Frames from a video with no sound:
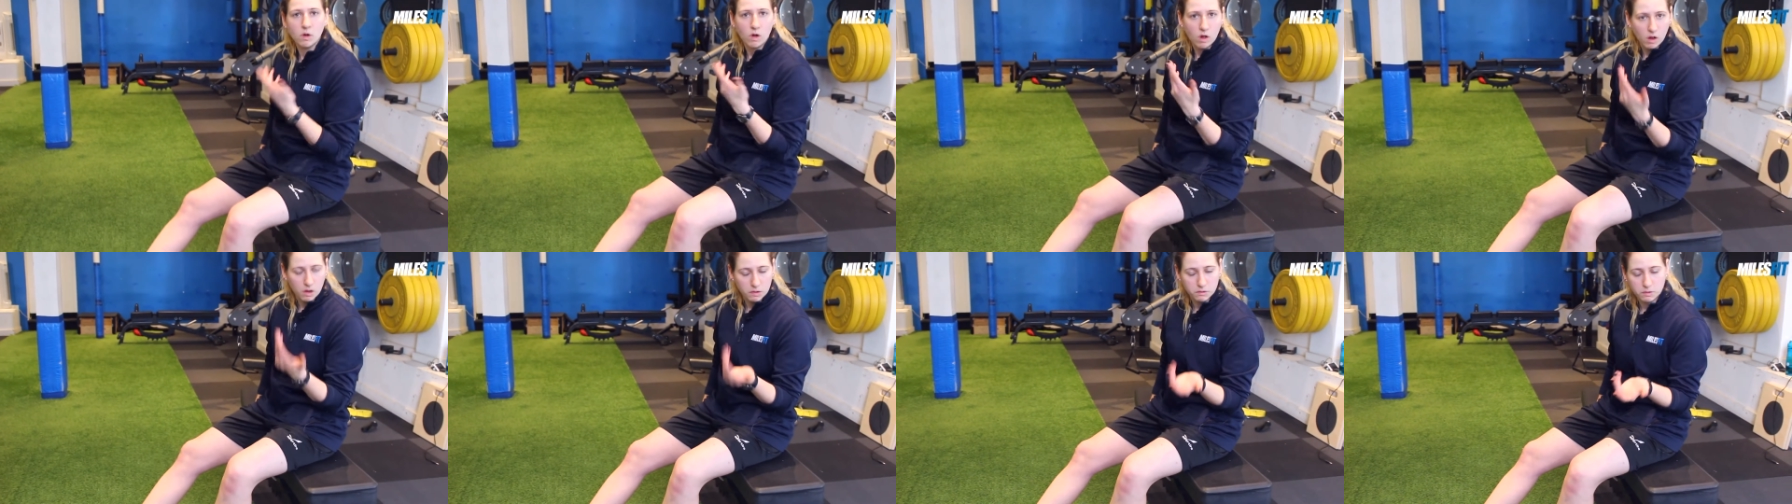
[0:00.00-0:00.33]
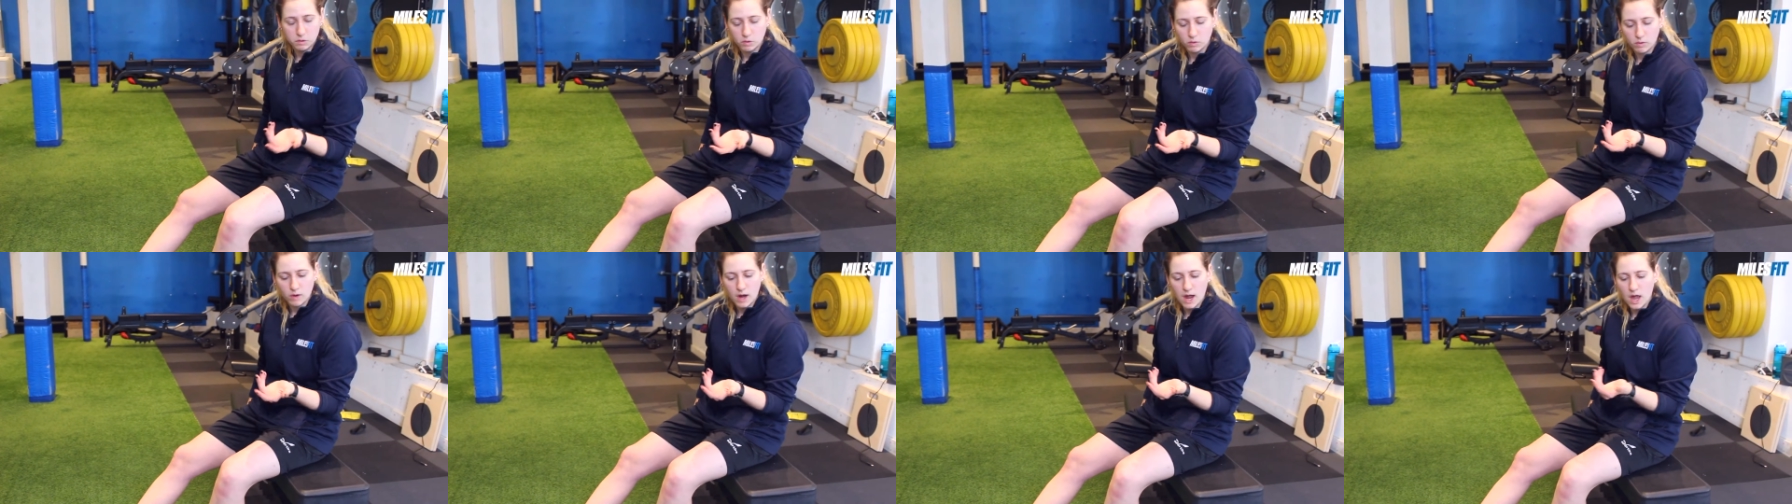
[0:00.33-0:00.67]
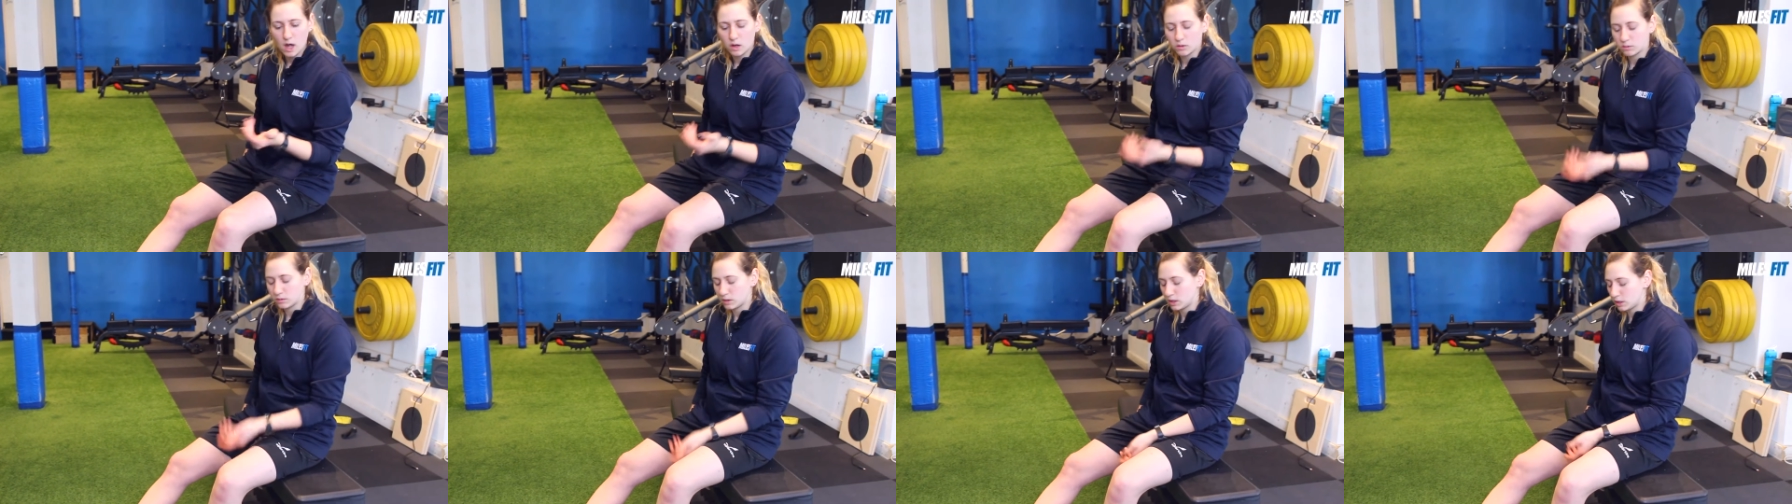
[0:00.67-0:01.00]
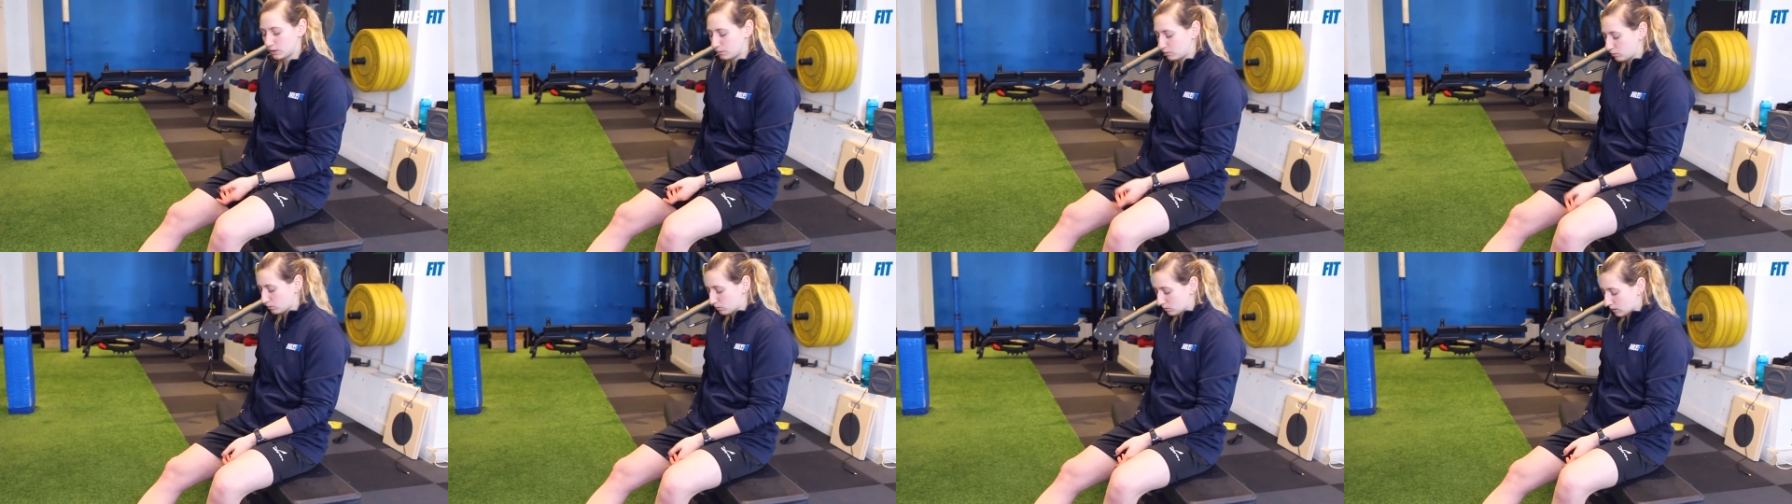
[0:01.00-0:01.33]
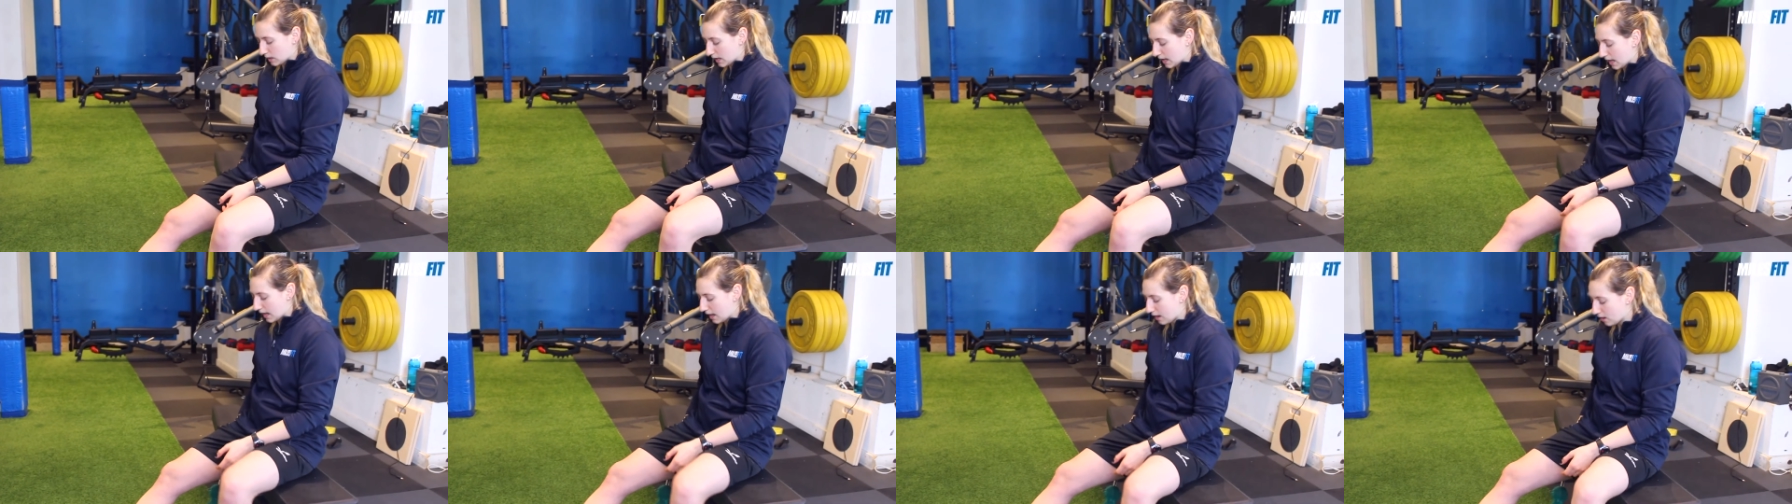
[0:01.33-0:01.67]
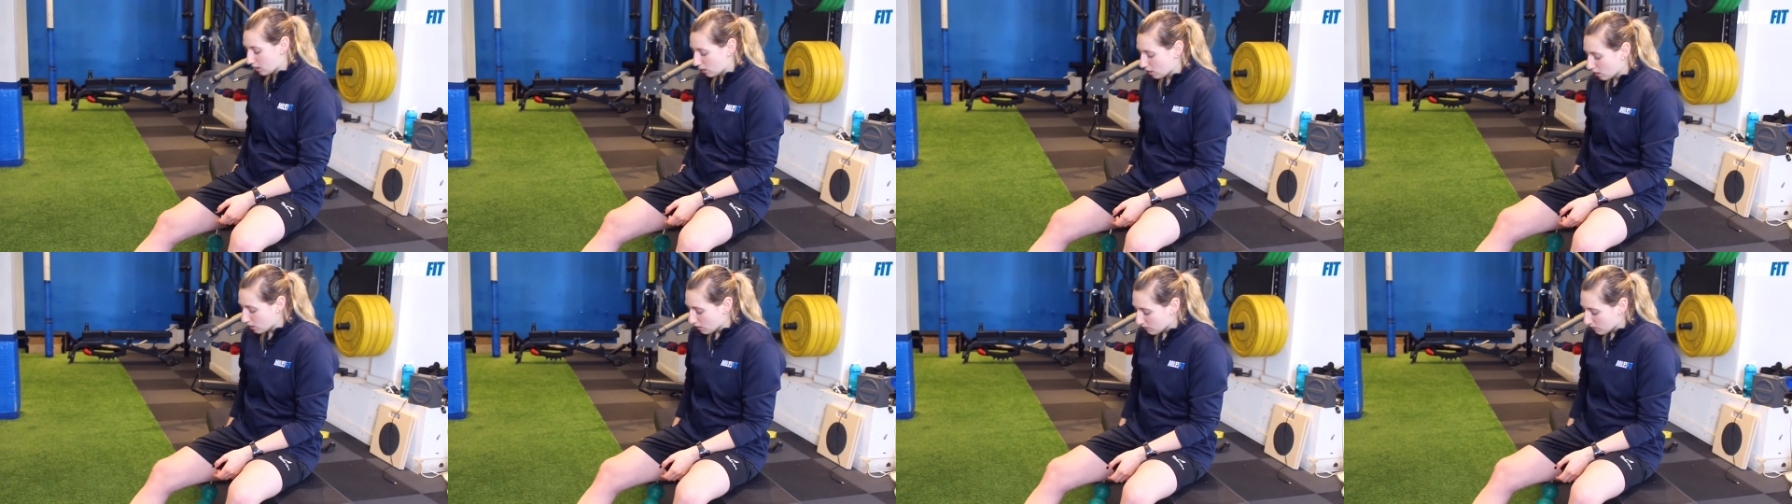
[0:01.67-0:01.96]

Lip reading: on the ground, okay?